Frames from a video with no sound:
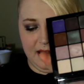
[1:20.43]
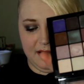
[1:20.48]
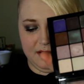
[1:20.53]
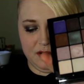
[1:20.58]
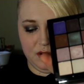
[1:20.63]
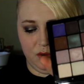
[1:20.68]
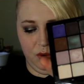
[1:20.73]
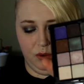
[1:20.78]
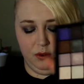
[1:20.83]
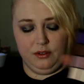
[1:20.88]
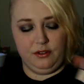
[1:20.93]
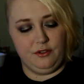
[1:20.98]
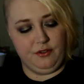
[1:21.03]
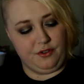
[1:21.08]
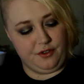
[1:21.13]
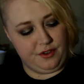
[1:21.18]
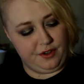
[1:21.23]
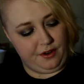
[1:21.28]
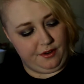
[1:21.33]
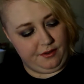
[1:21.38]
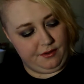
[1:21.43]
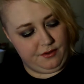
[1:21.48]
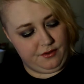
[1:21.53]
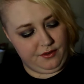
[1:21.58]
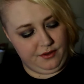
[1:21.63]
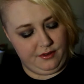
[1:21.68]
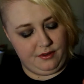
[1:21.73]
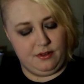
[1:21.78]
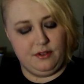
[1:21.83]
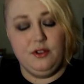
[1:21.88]
In the Cool
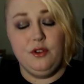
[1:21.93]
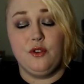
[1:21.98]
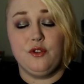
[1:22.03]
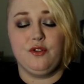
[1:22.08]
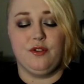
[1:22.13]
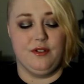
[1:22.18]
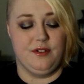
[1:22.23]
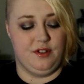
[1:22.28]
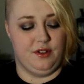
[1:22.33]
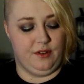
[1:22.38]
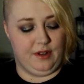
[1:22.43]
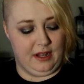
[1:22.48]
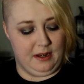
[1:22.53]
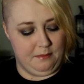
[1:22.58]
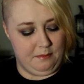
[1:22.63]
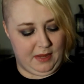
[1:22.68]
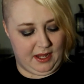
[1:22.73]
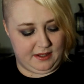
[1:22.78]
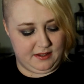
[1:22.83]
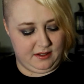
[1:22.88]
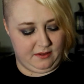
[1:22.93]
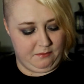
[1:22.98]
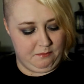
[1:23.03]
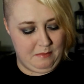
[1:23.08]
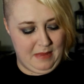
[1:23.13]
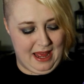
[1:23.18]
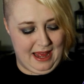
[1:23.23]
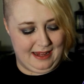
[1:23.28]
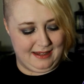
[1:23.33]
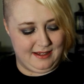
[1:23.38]
Neutrals, you get a mix of
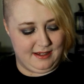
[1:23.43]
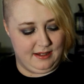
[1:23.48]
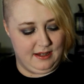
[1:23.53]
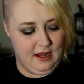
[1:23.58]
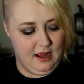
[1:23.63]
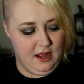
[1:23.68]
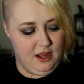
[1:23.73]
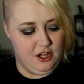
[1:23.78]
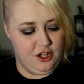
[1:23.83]
mattes,